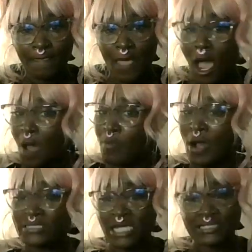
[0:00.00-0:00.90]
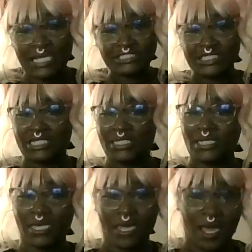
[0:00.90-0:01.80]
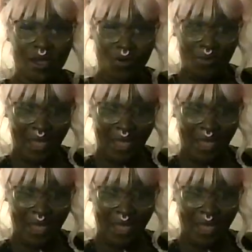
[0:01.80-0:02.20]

Oh, boy, I thought that shit did it again. I don't want